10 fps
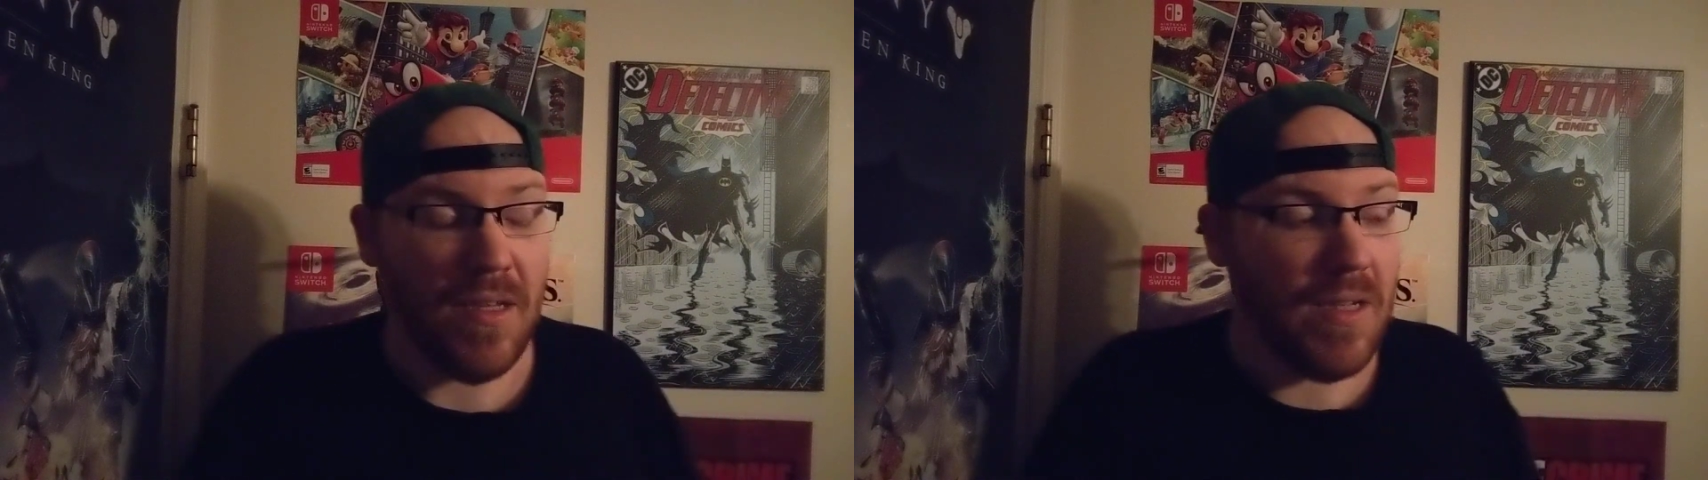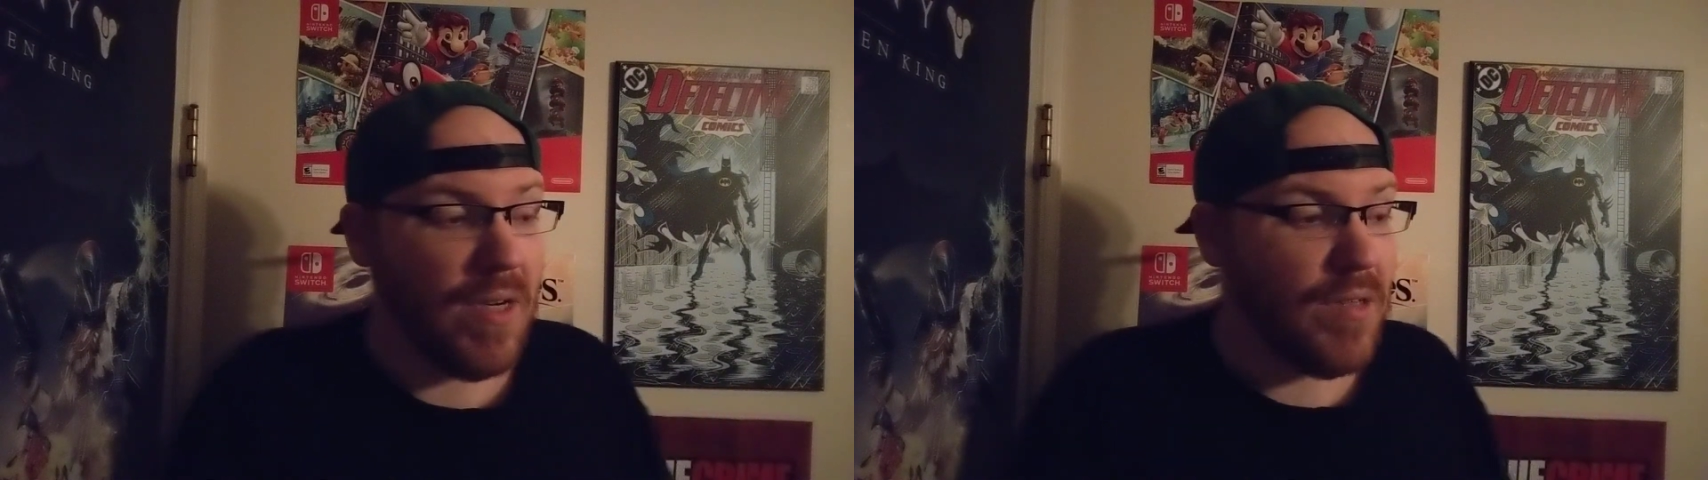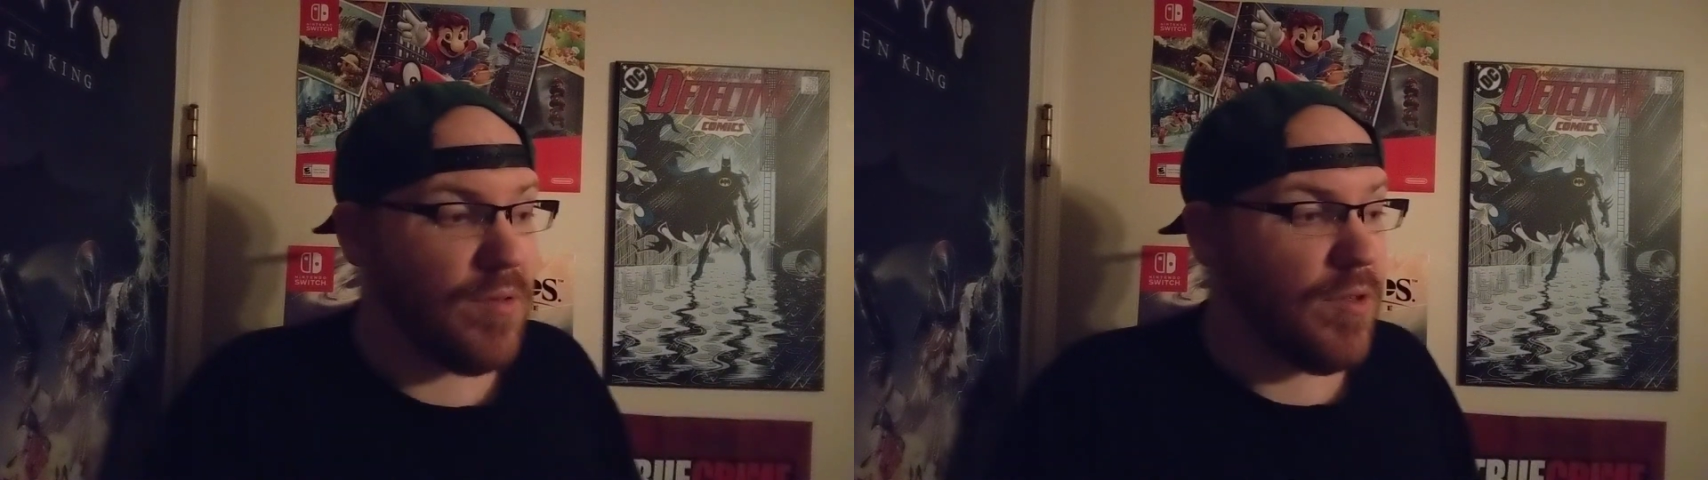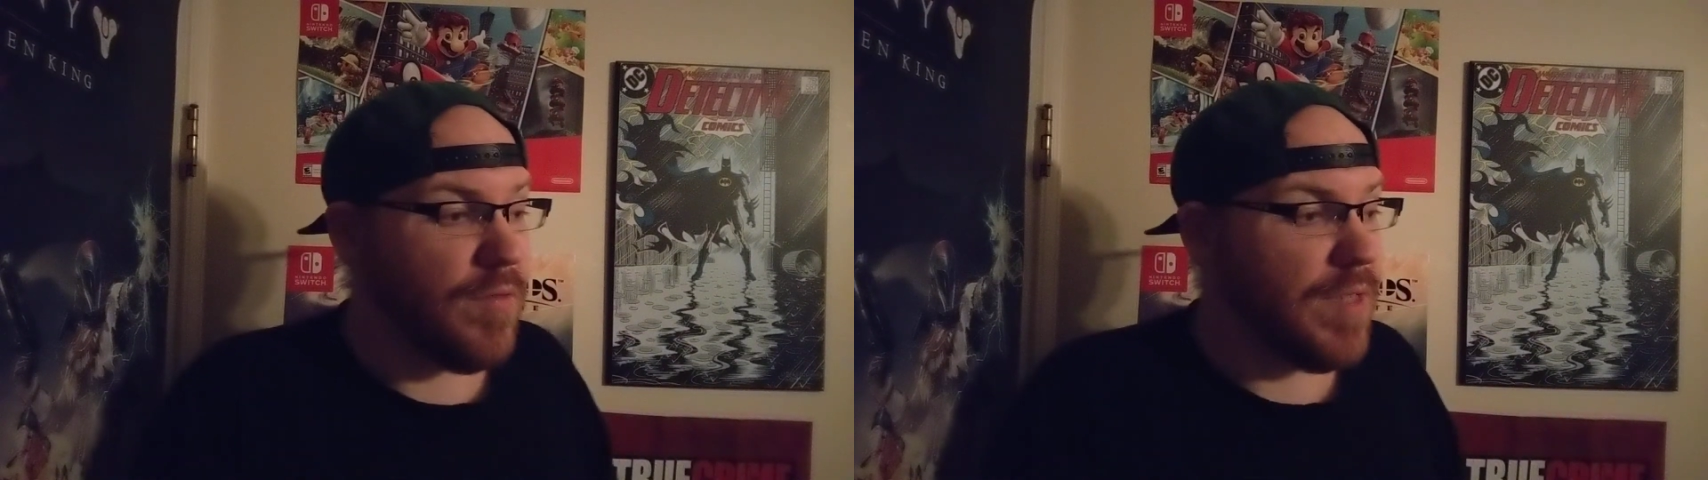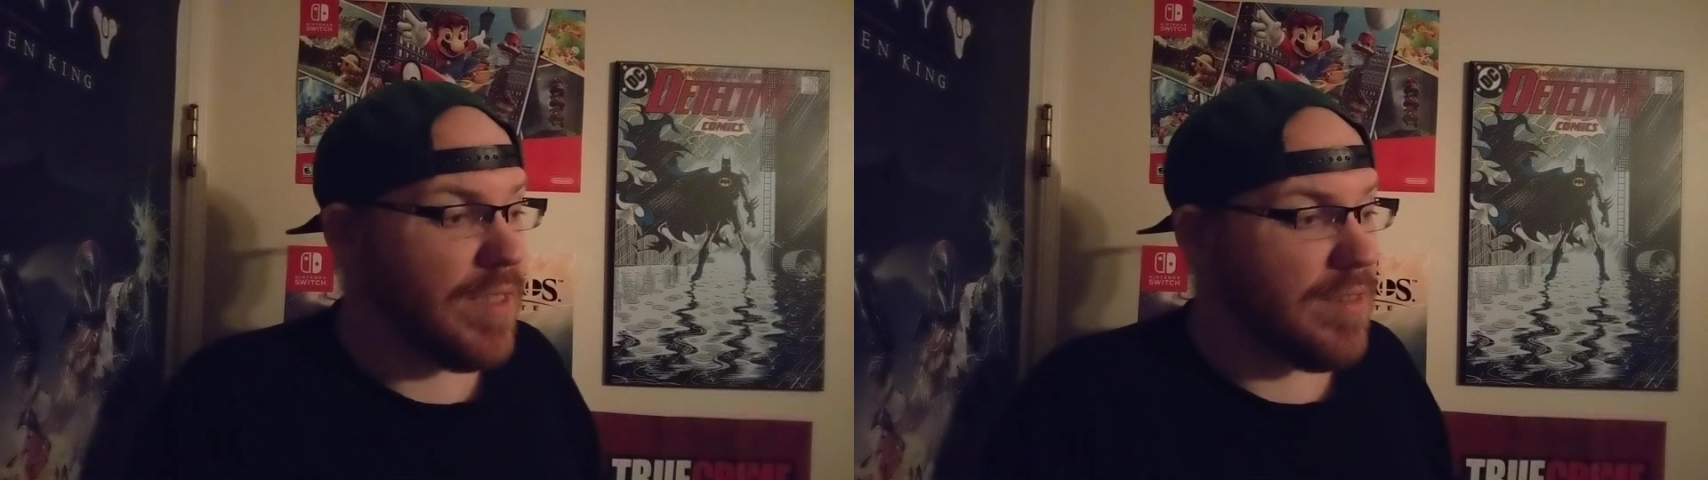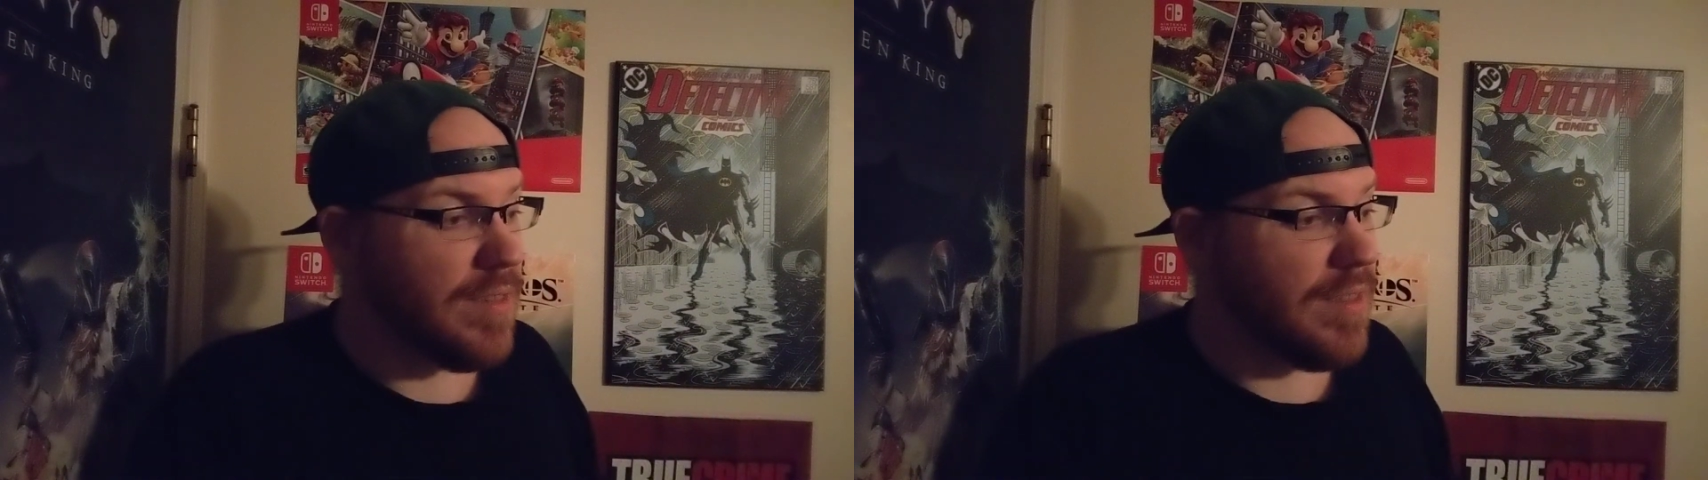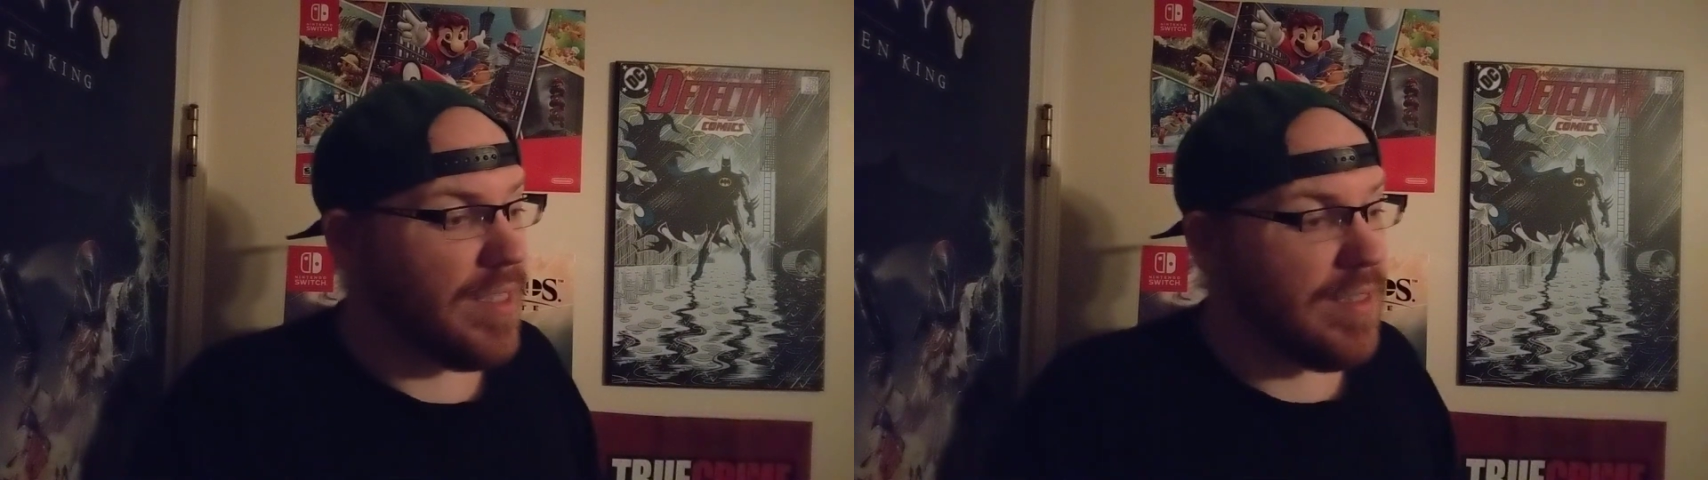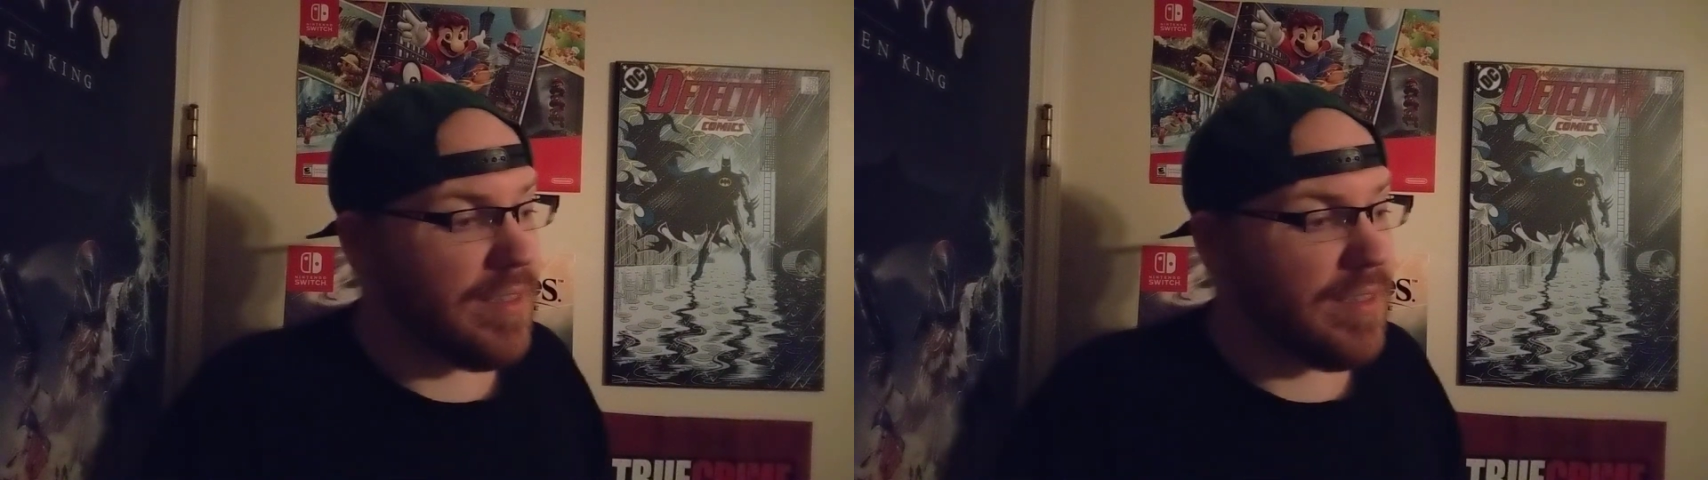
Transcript: Now I don't know if that's a thing